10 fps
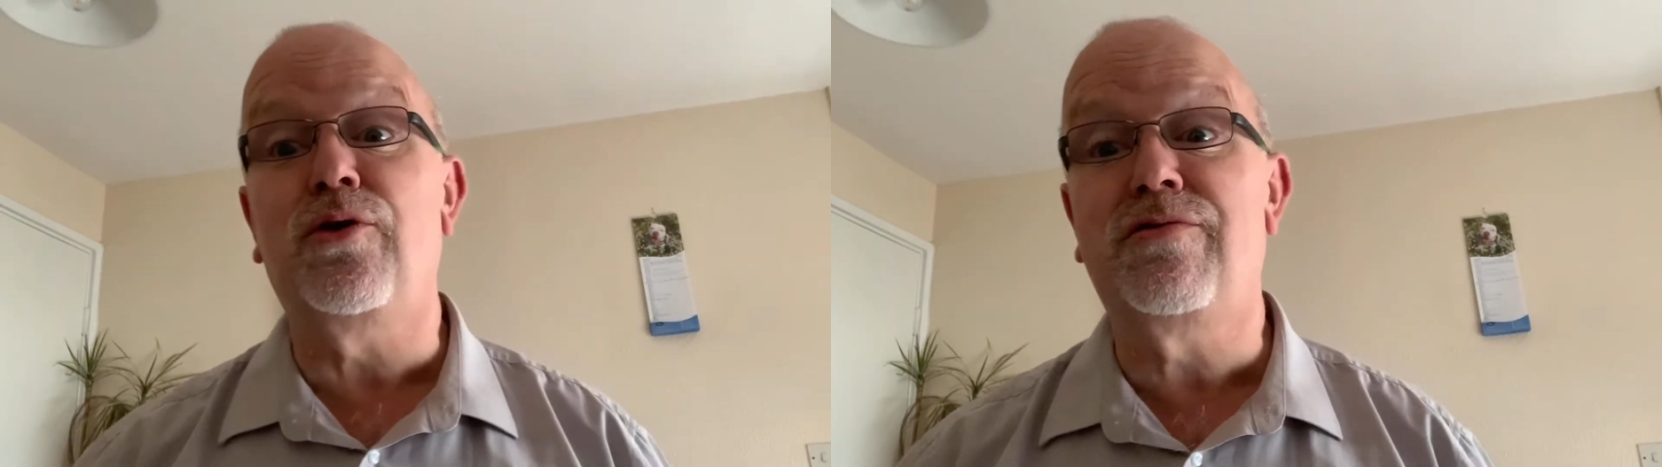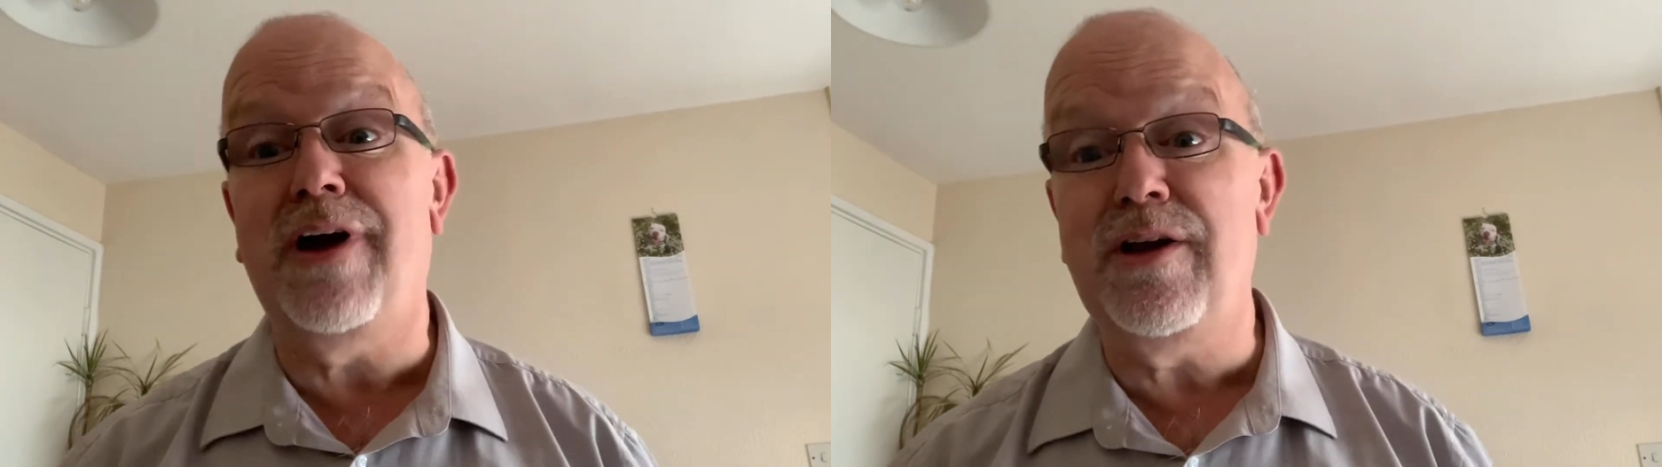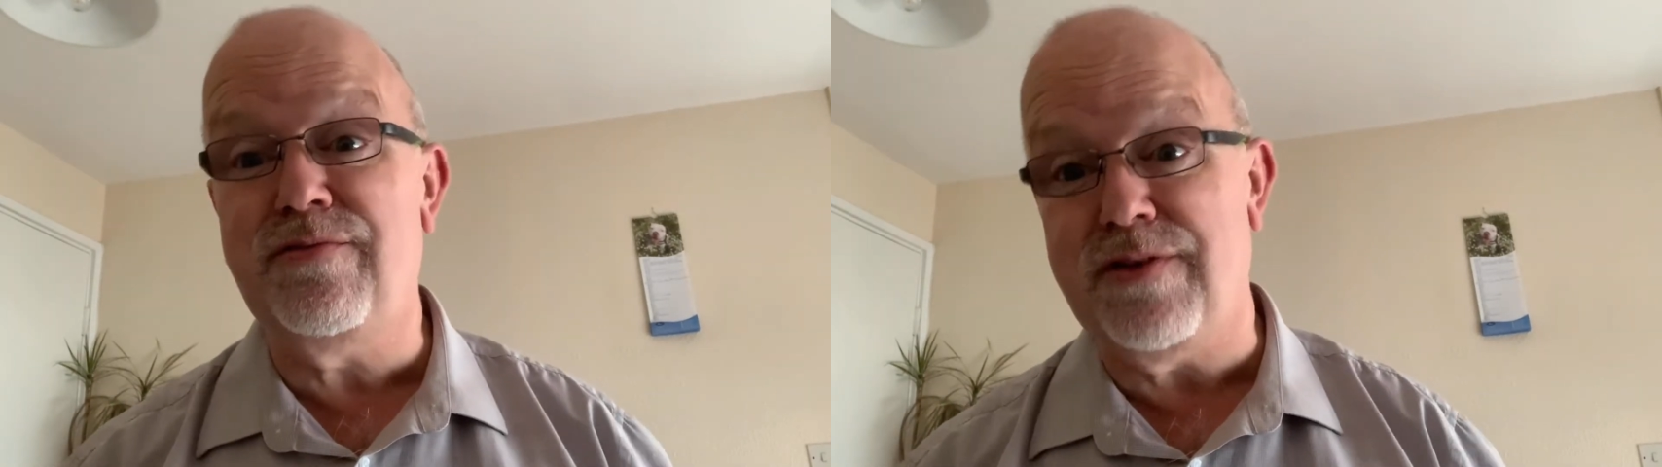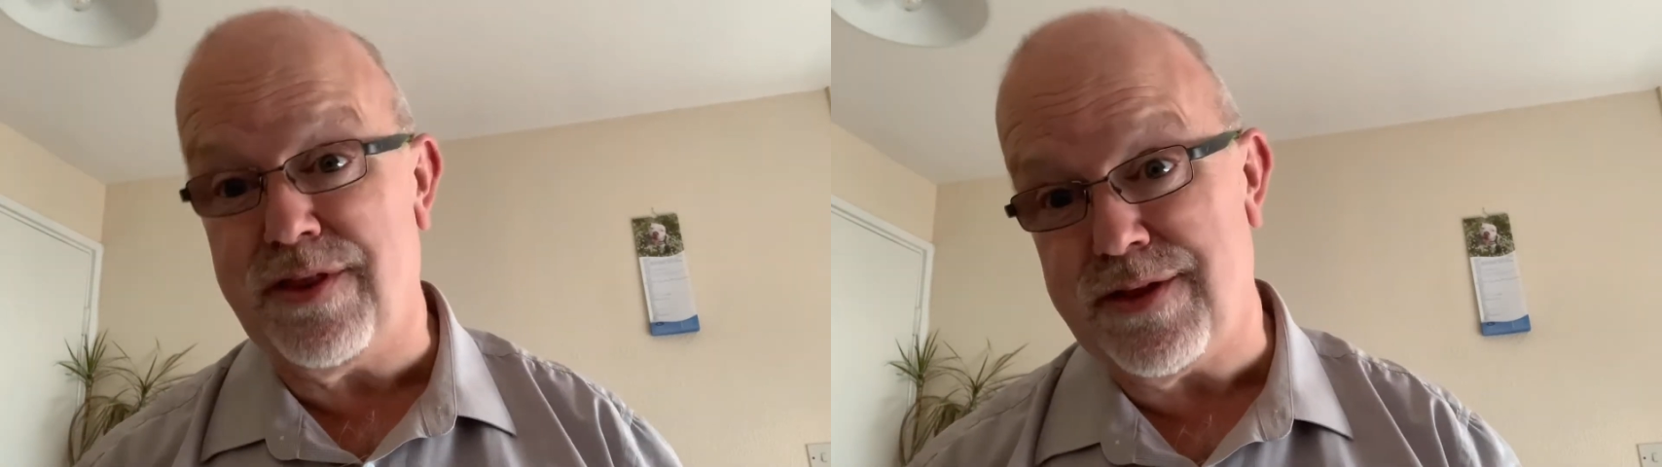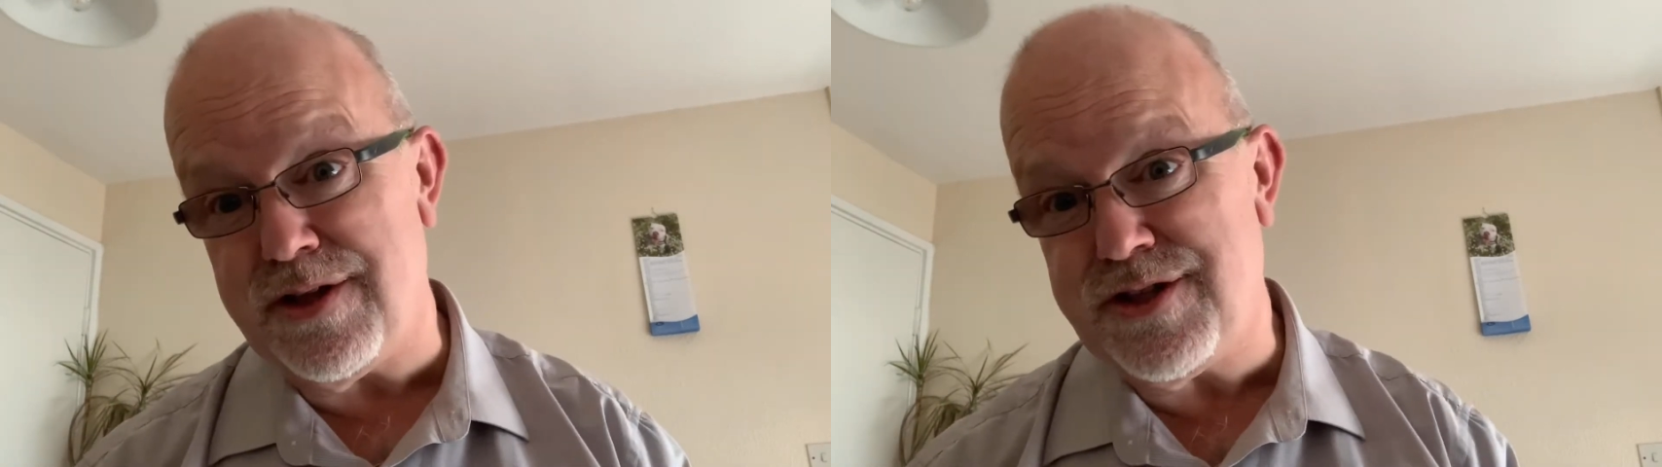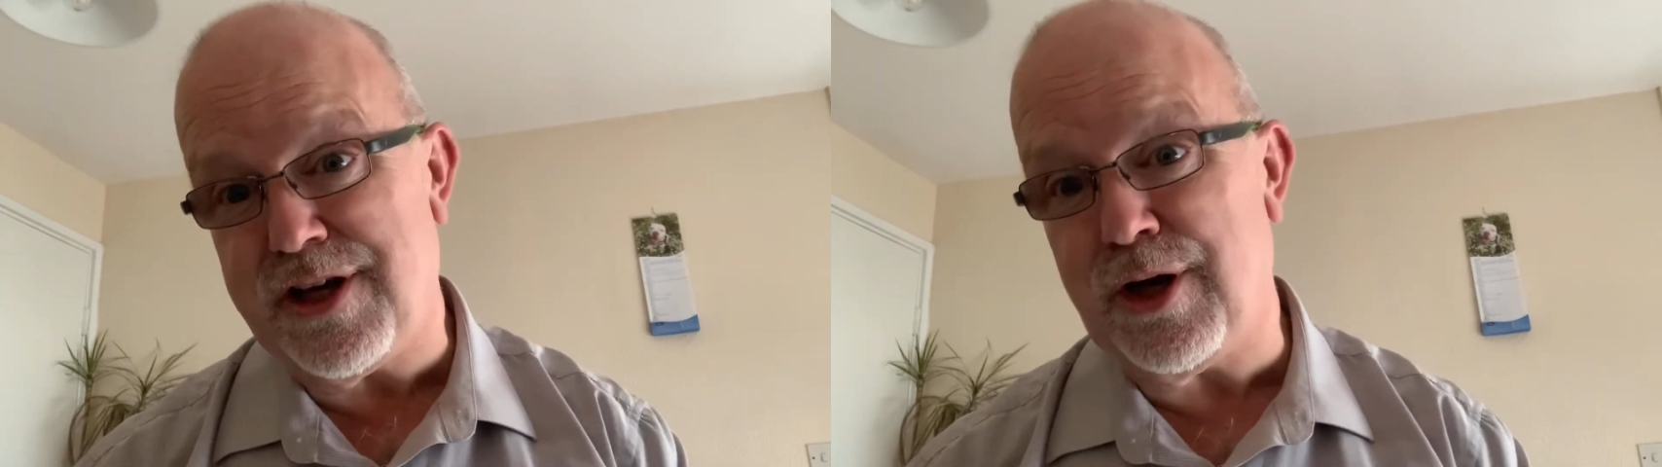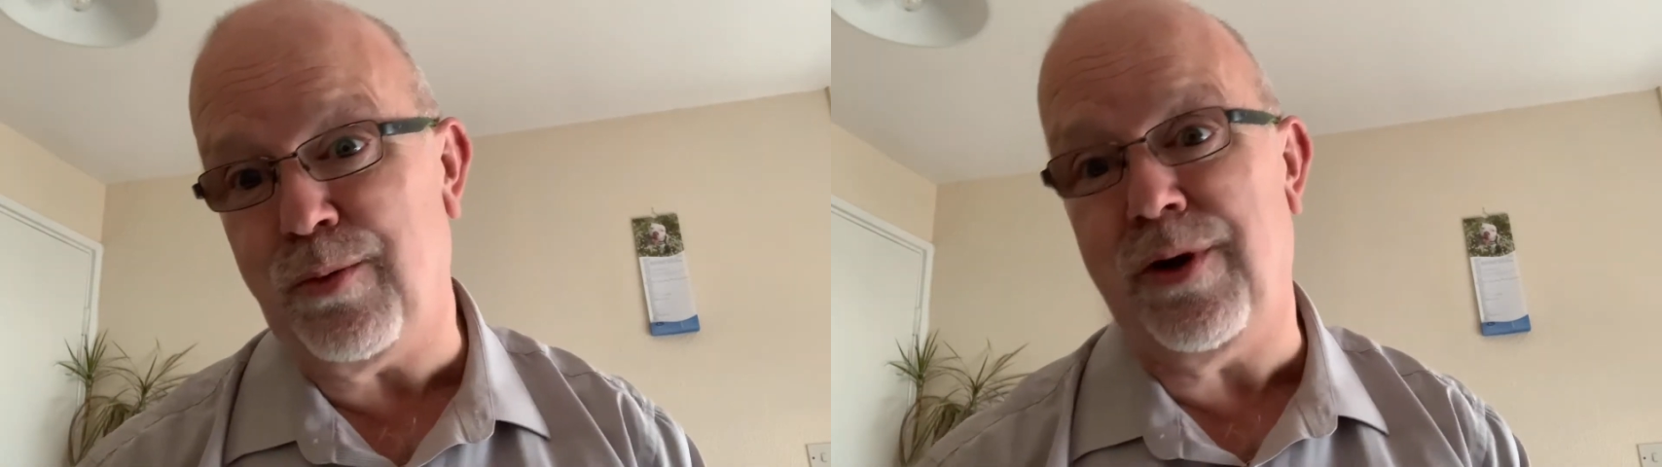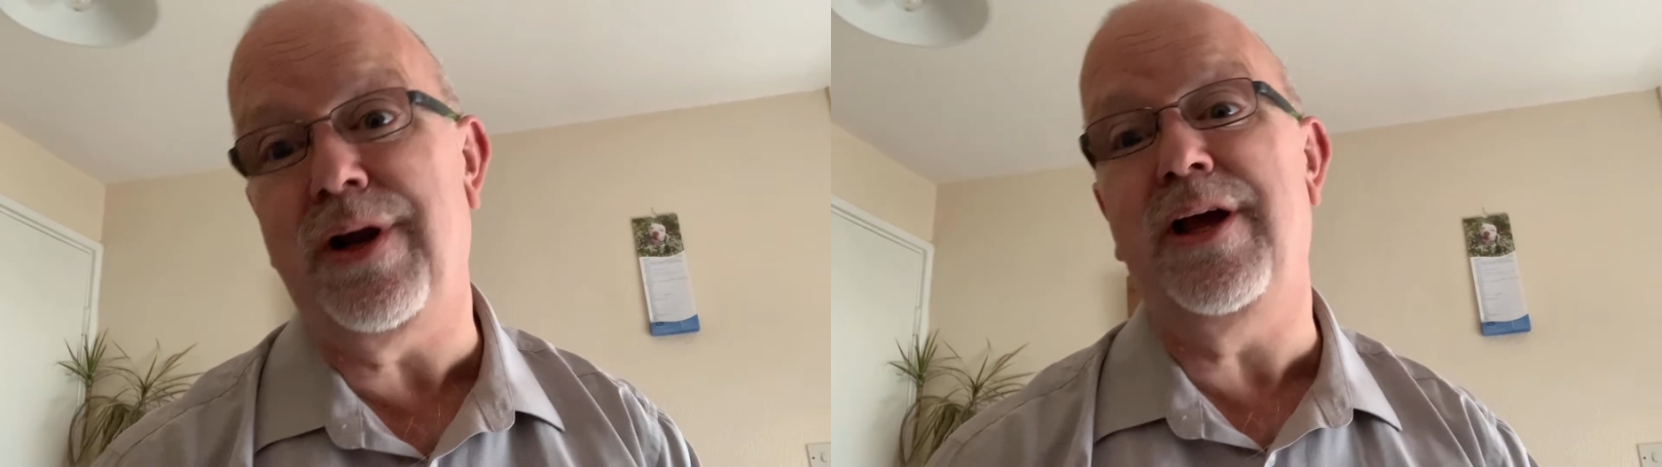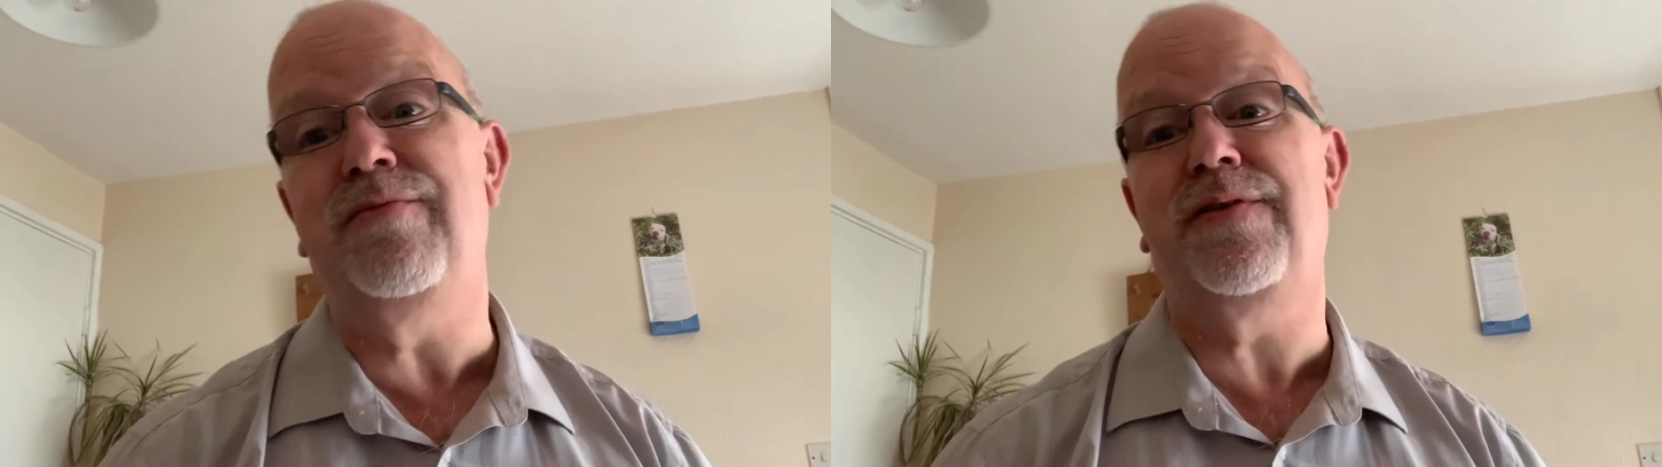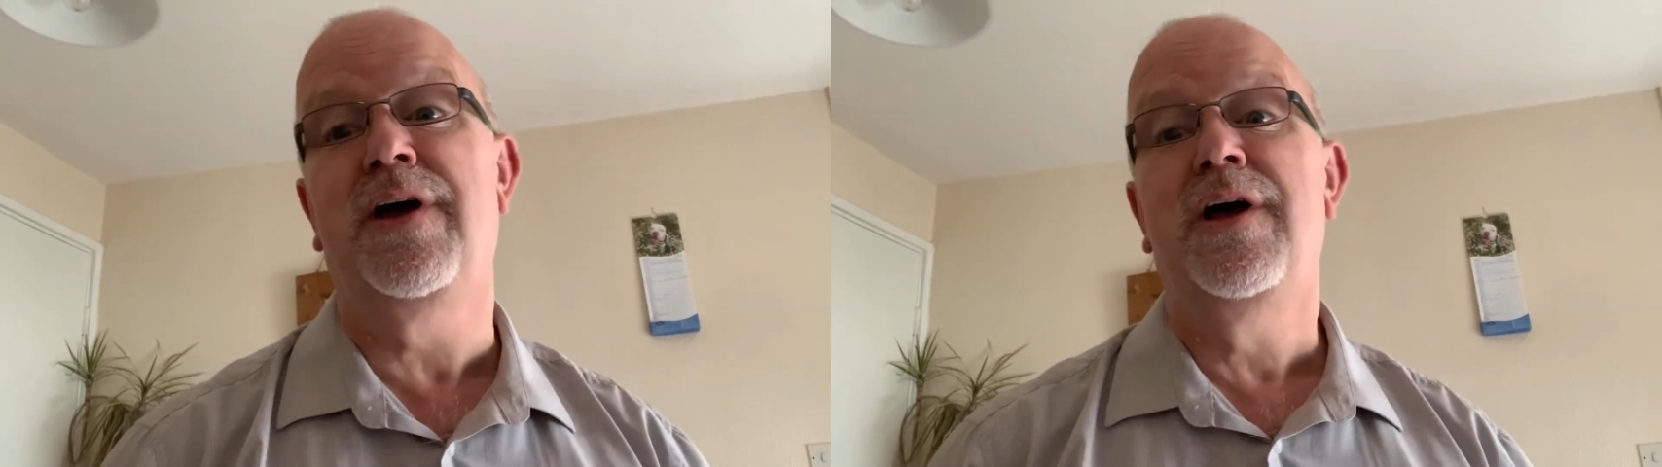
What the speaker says: grand for a 30 kilowatt leaf